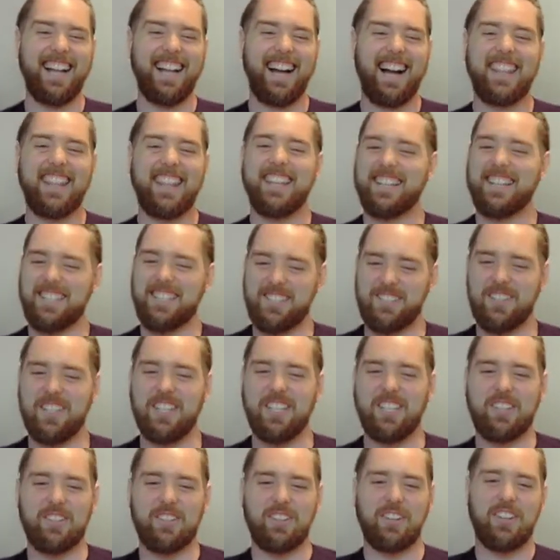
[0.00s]
I think it's
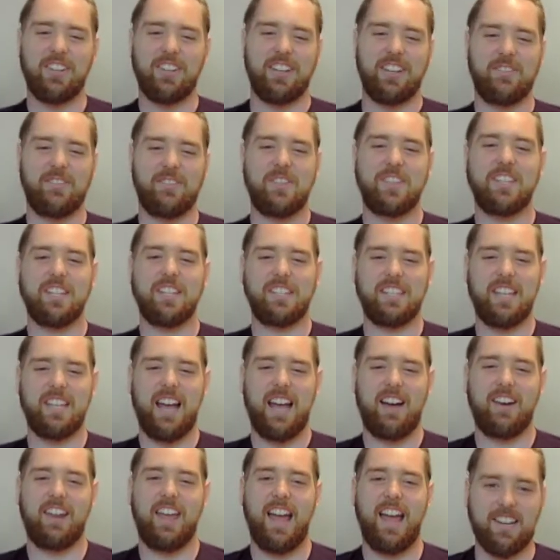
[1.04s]
really cool to sit
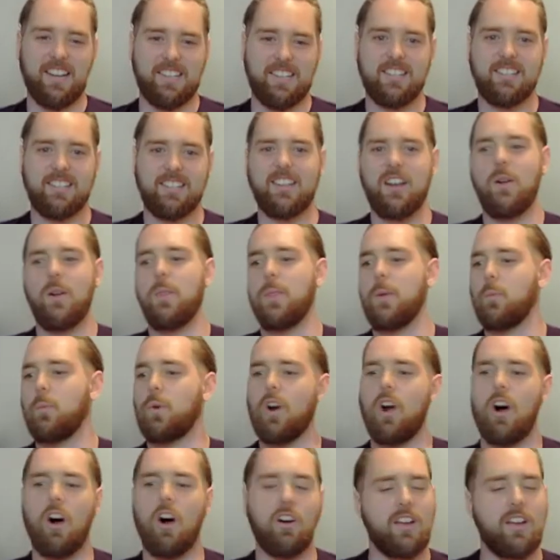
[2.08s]
down, hash this out, and that
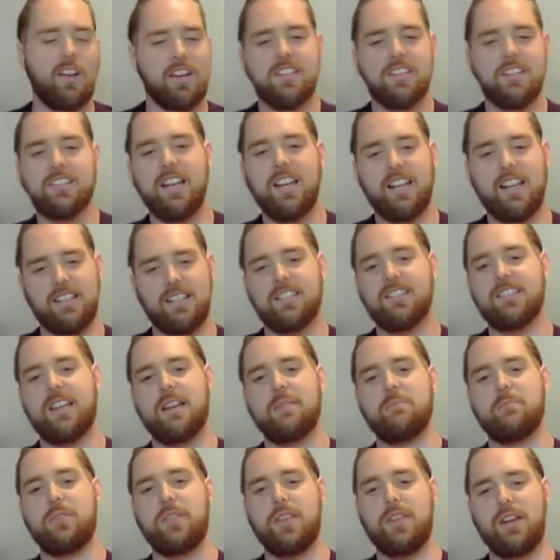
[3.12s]
we're all kind of saying the
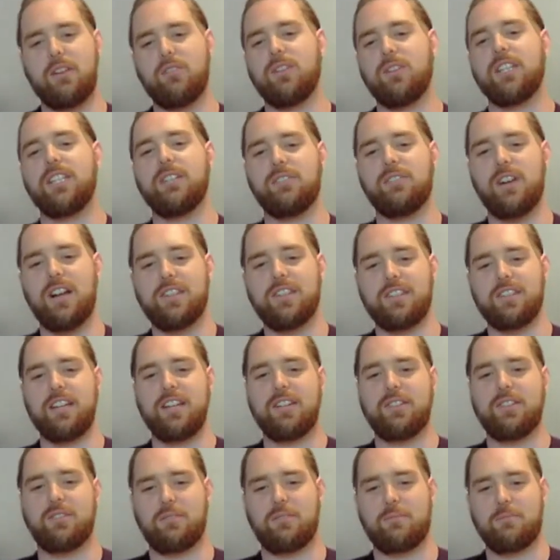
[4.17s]
same thing really
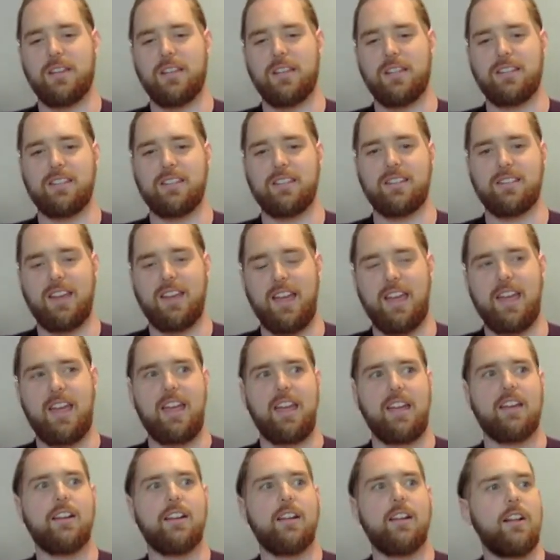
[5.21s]
resonates with me and says,
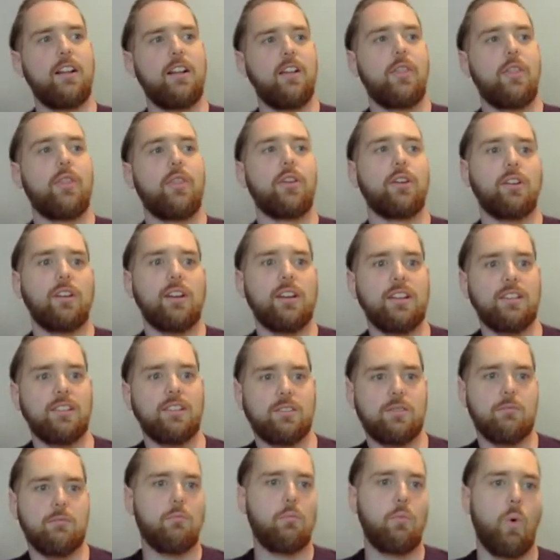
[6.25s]
hey, there
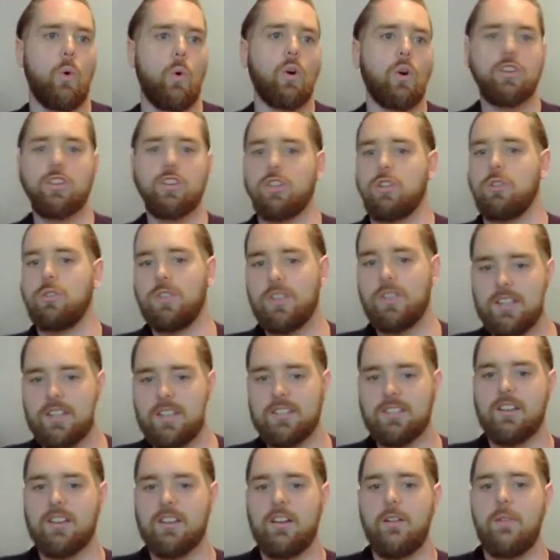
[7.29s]
is more to
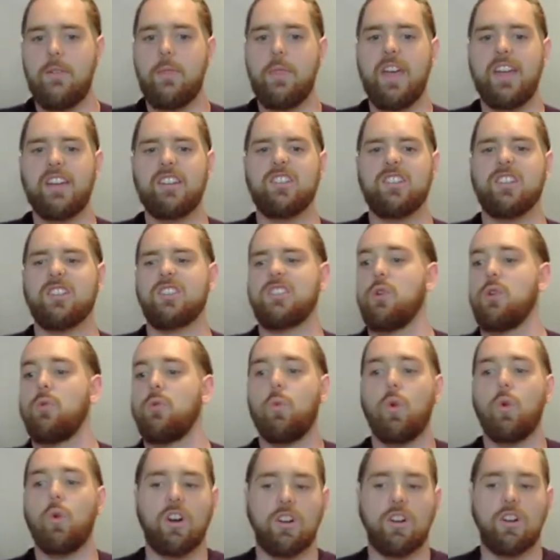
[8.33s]
this than just it
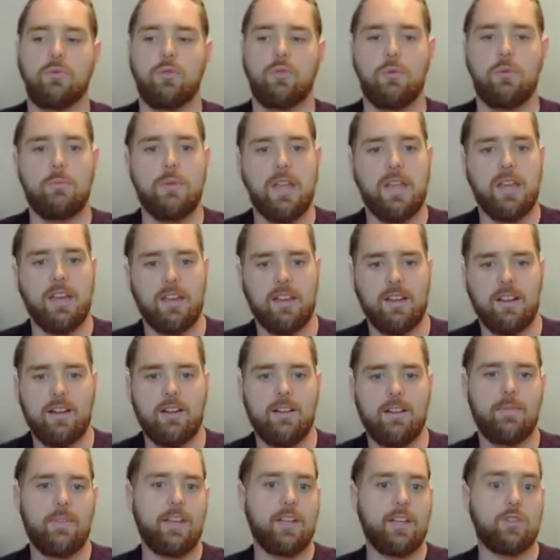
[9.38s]
worked for me.
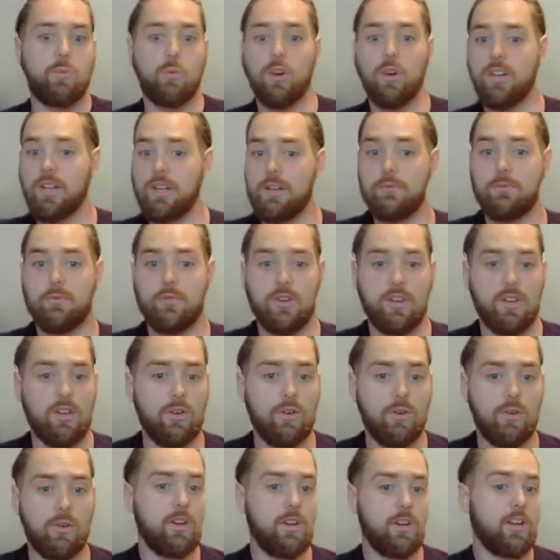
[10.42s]
It's working for
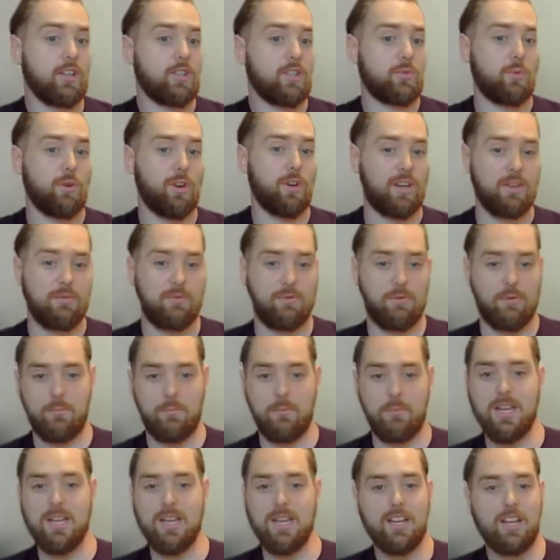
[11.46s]
you. It's working for
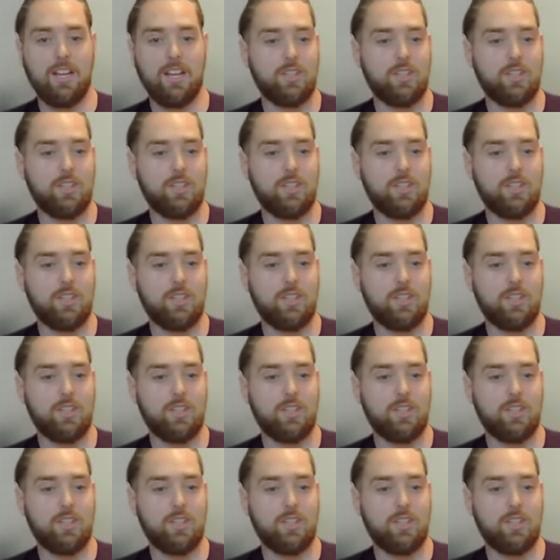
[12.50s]
me.